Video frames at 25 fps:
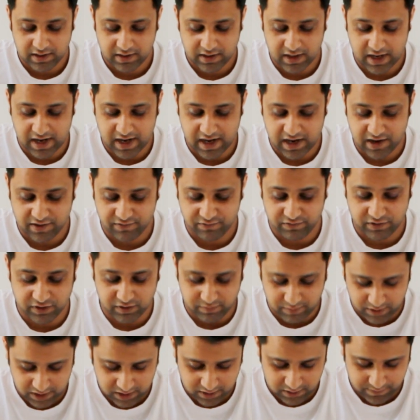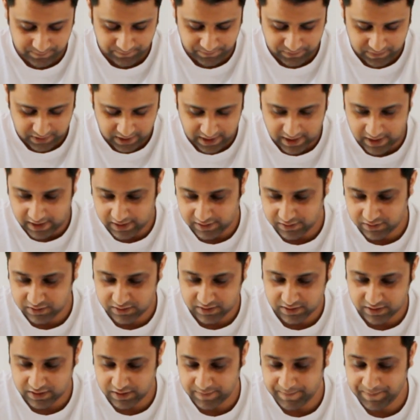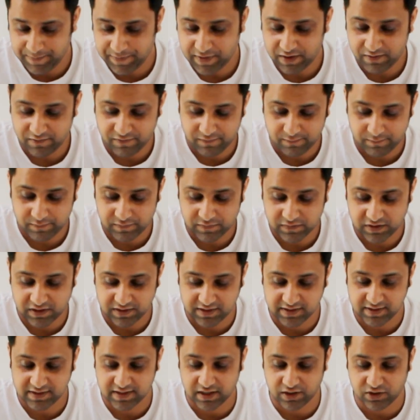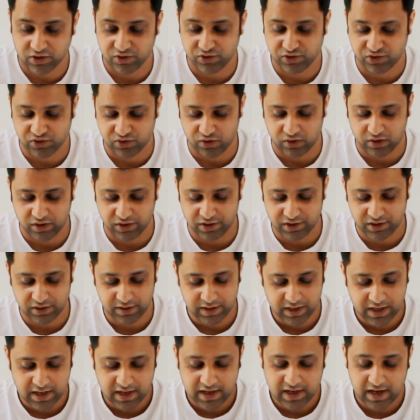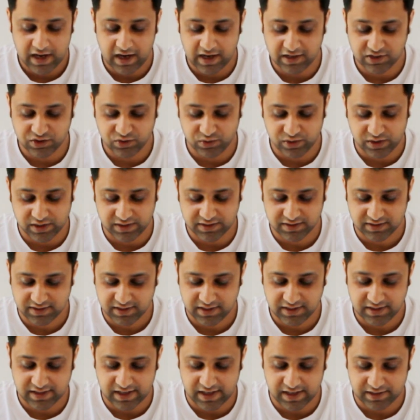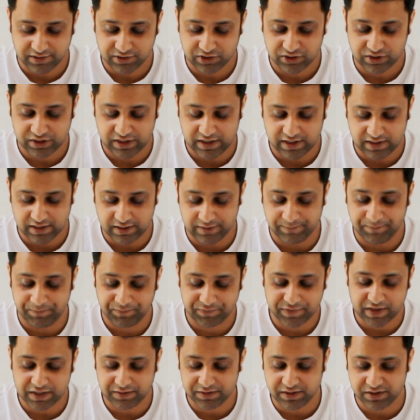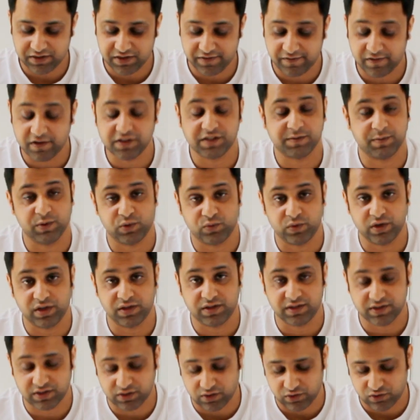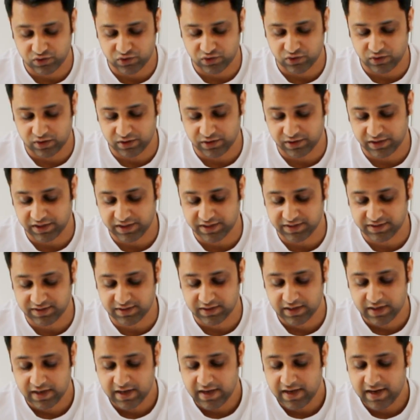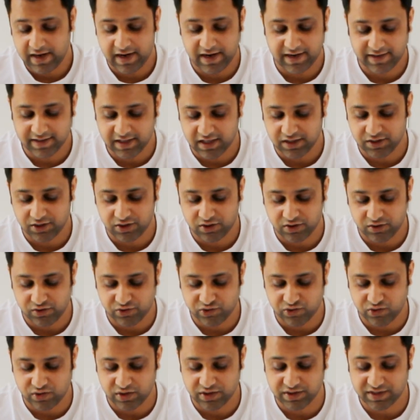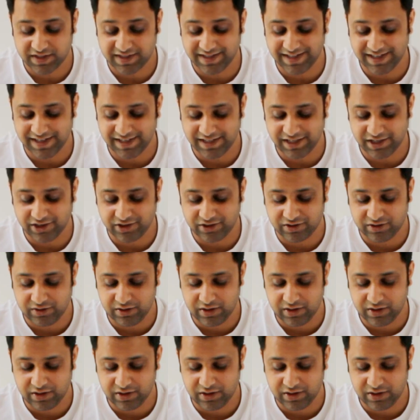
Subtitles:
I have with me, and this is the controller. As you can see that the difference between this controller is and the other controllers, they did